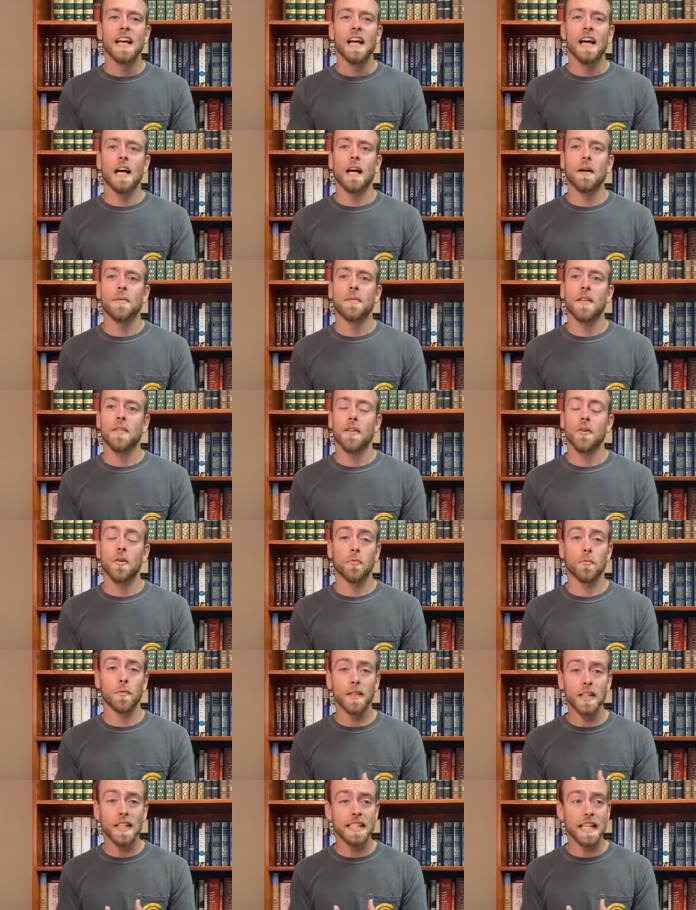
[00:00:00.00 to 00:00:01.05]
Um, and then there were
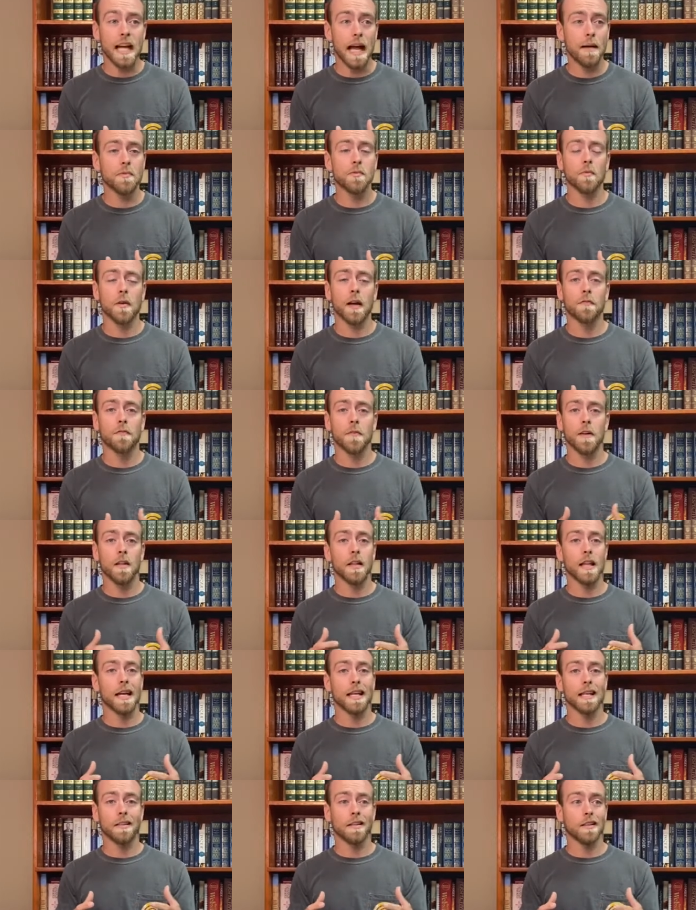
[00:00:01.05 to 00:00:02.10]
really times where I felt
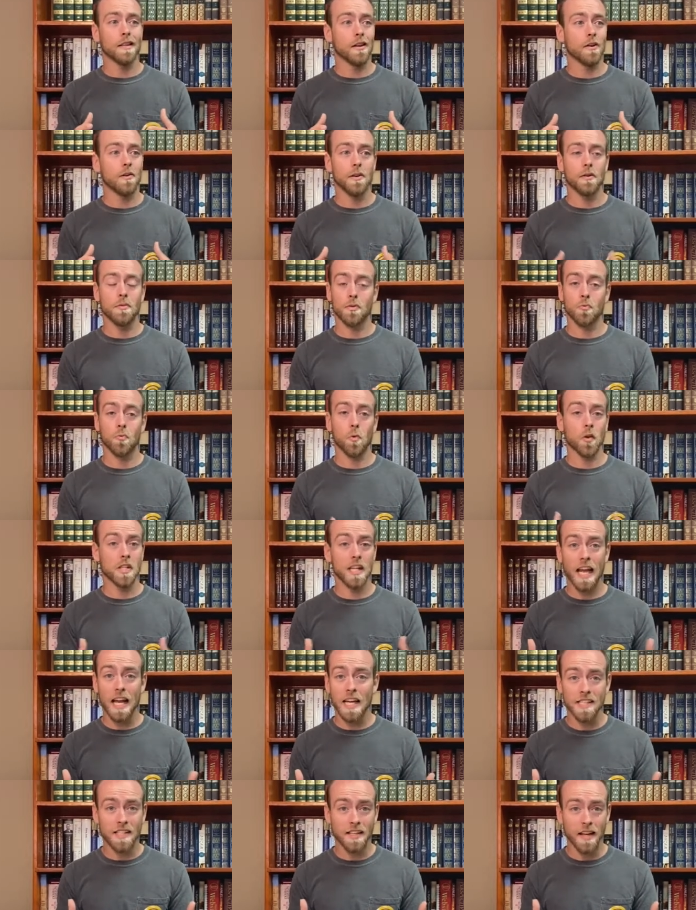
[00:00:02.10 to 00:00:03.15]
like, you know, it was worst
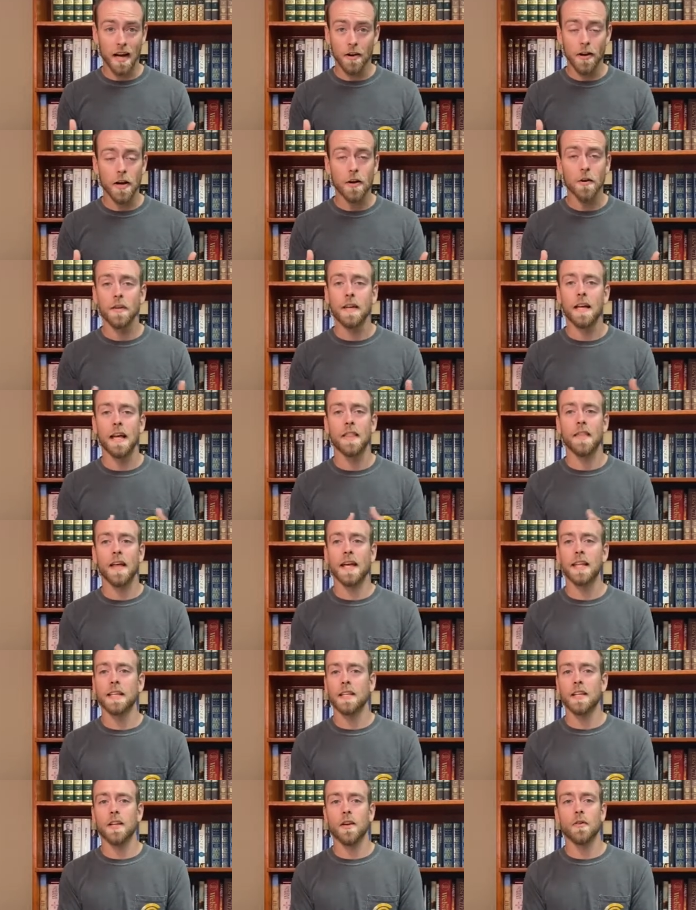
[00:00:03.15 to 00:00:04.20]
case scenario and
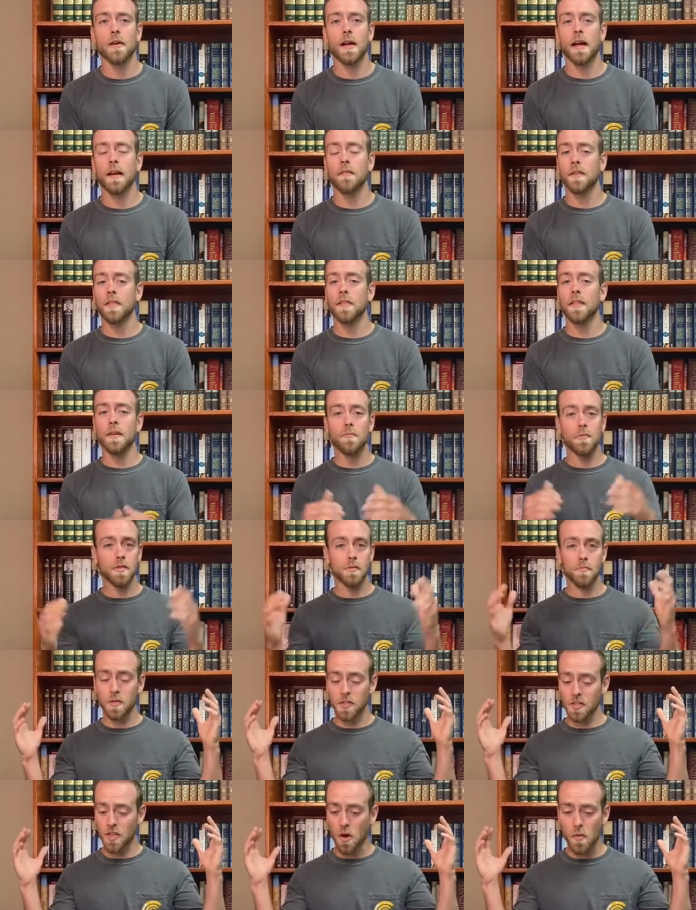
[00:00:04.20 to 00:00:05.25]
that, you know, everything was,
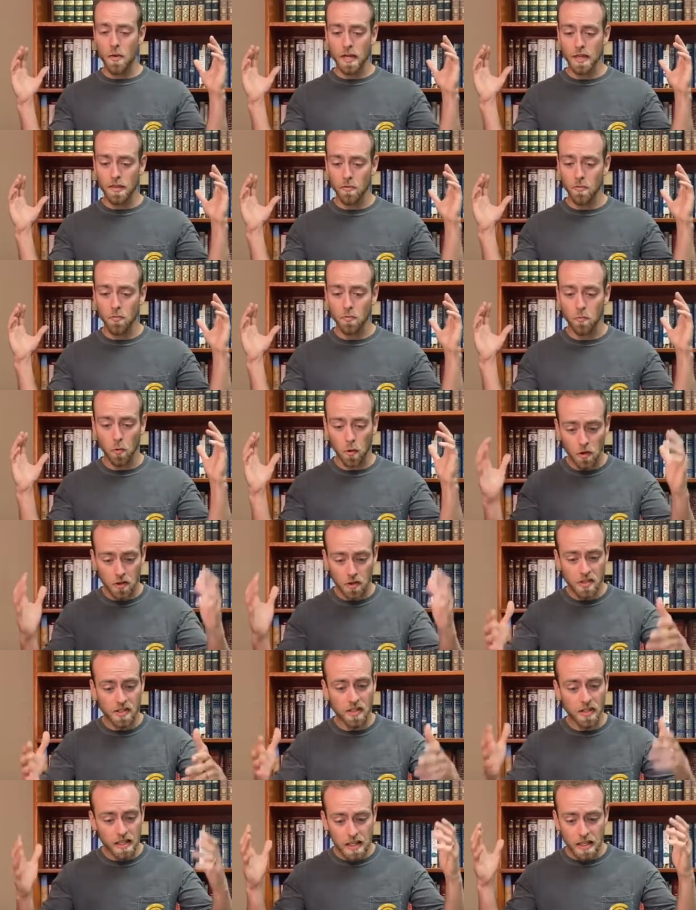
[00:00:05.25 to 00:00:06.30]
was going in the
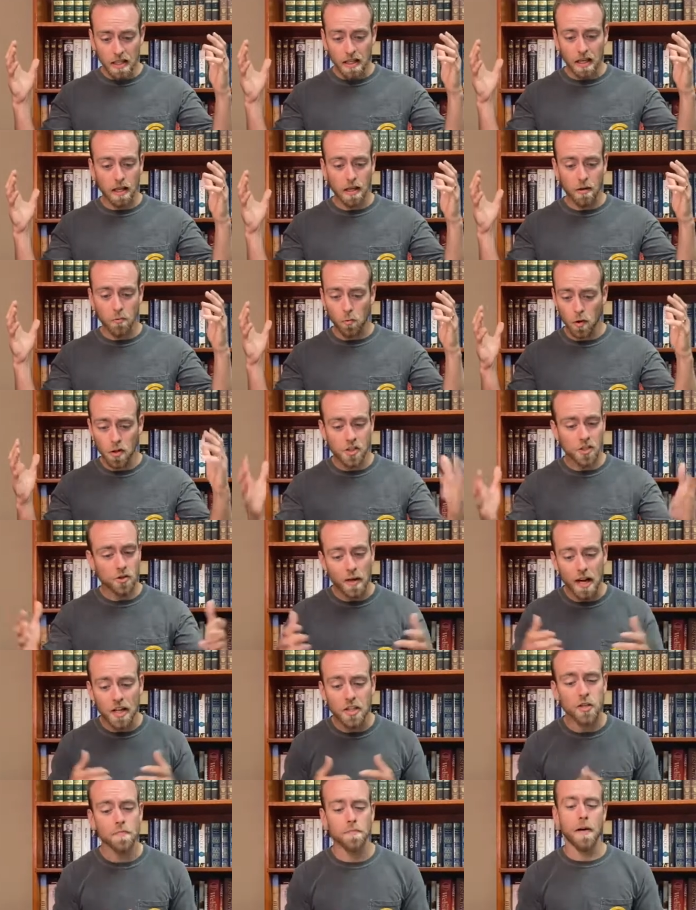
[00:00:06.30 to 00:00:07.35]
worst uh, worst
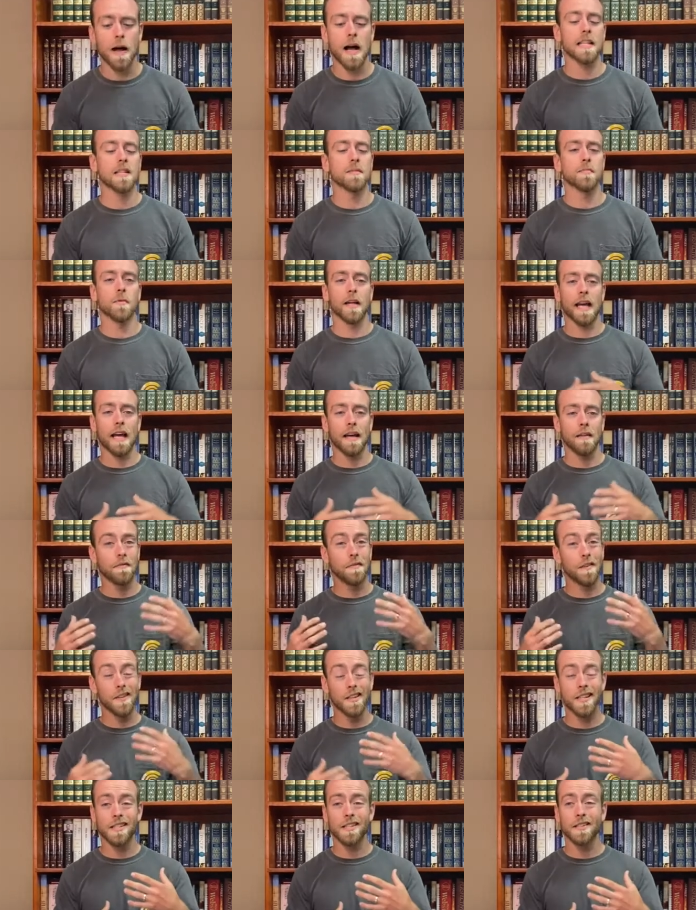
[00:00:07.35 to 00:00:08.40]
direction possible. I had
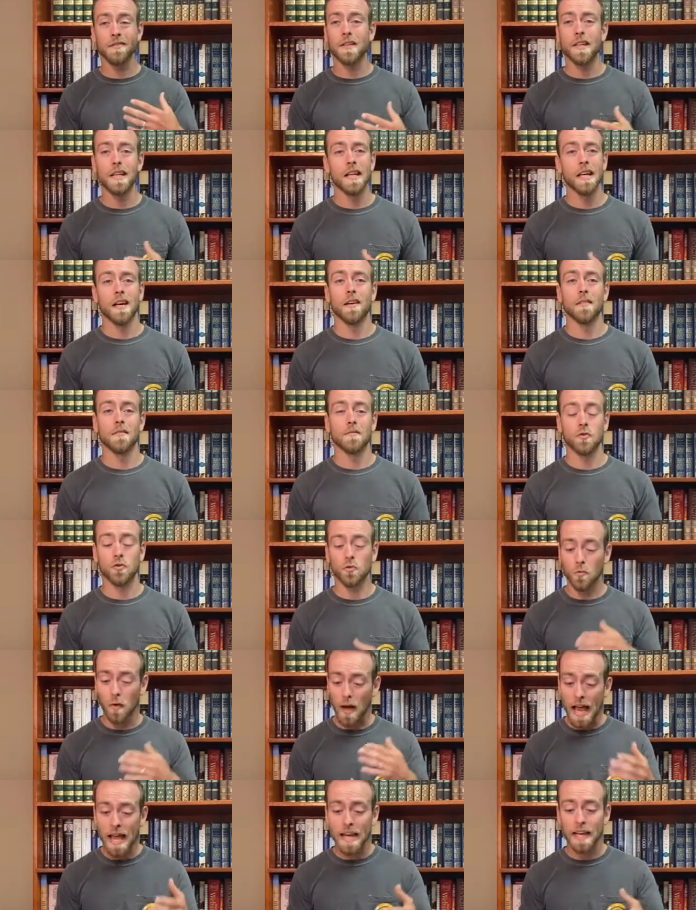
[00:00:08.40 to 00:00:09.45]
feelings of, of
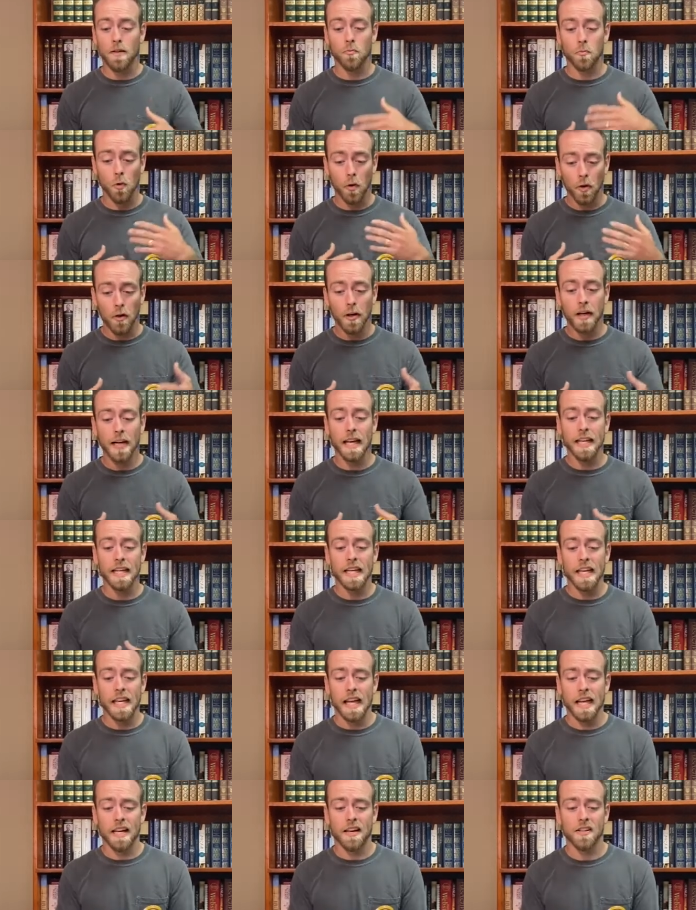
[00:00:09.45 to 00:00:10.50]
dread and worry and,
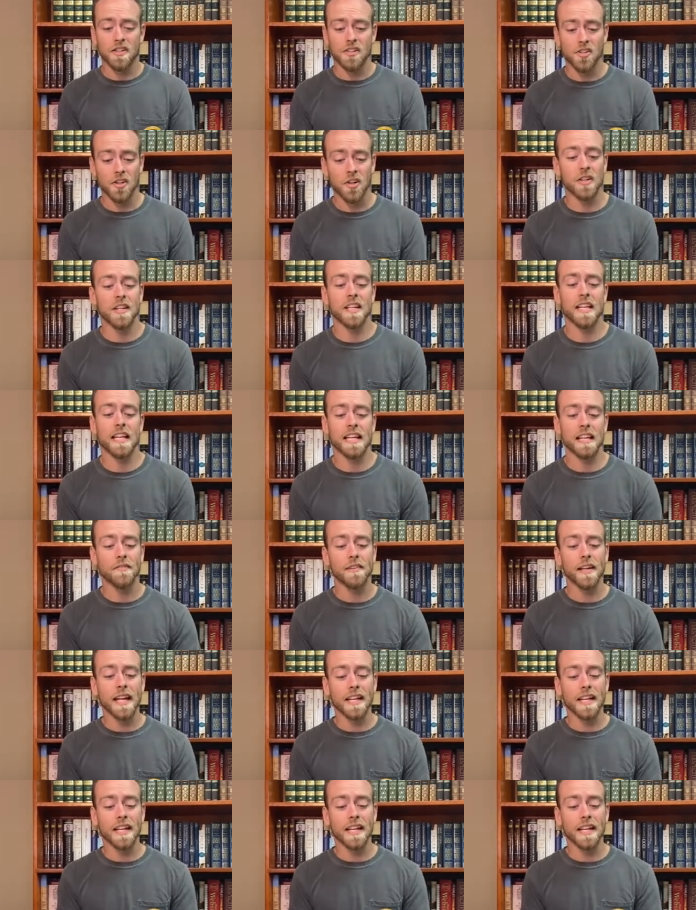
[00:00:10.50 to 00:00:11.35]
and uncertainty and even